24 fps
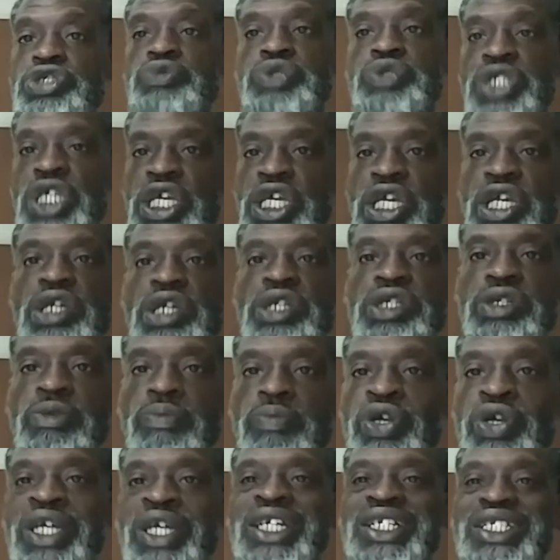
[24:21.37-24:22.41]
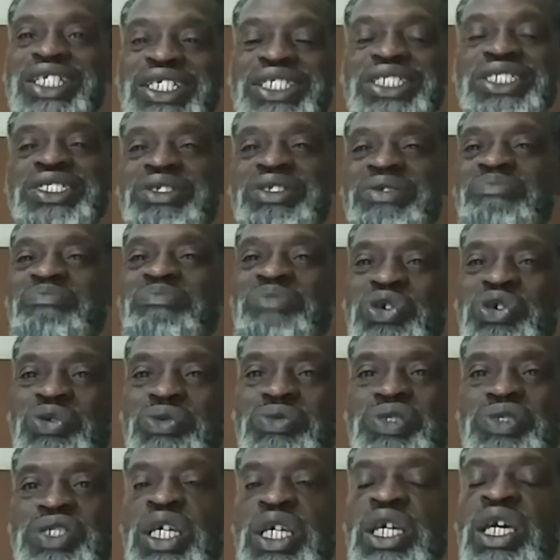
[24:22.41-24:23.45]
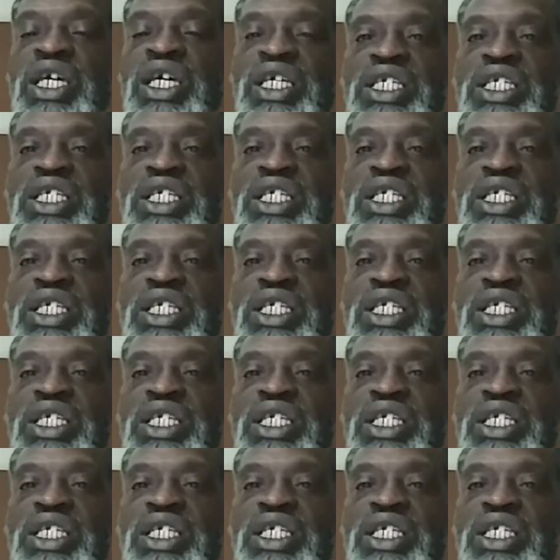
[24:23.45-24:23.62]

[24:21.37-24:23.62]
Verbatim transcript: you was here to bring. This is the music.